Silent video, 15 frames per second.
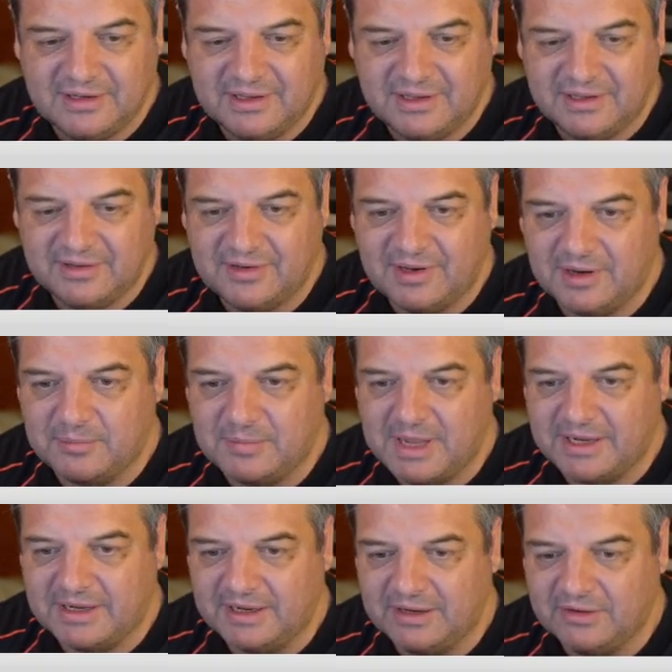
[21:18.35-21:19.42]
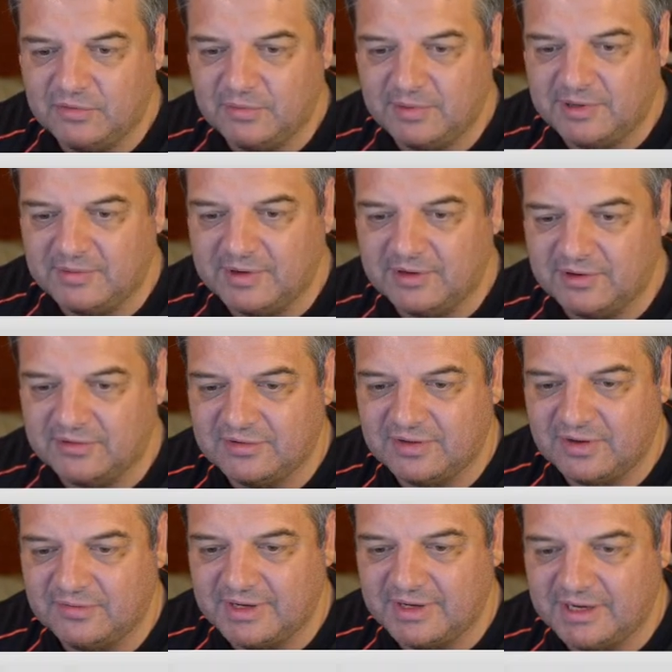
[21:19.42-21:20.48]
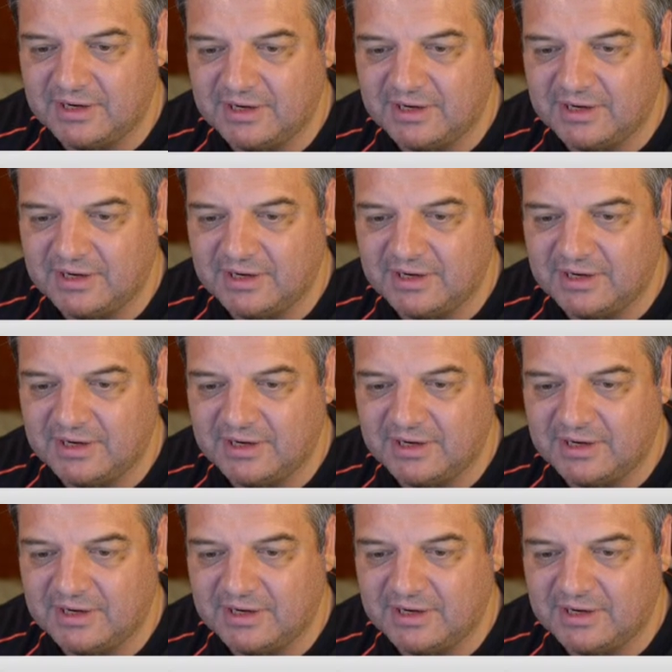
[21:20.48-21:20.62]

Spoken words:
instead of making $21.17,